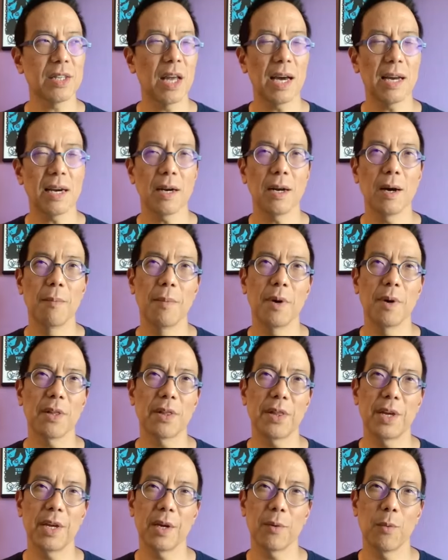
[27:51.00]
not a
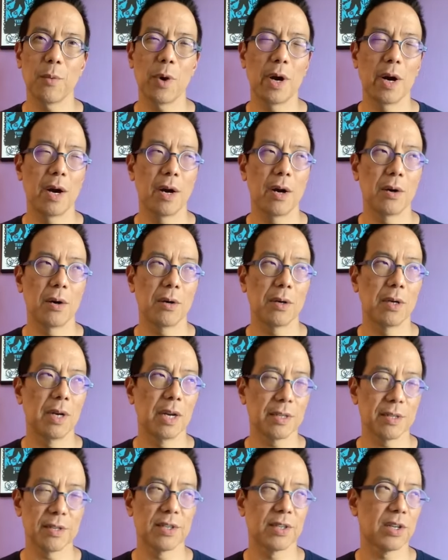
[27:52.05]
thing where
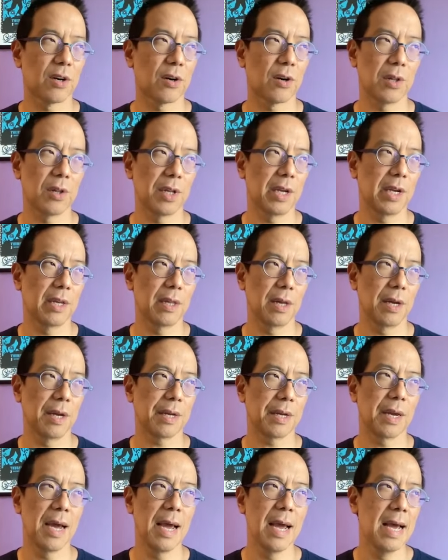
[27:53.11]
necessarily
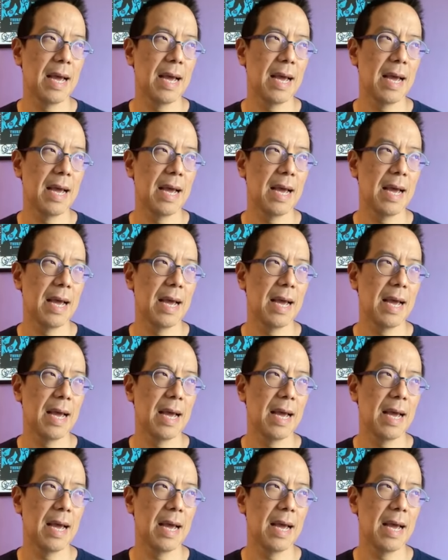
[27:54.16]
like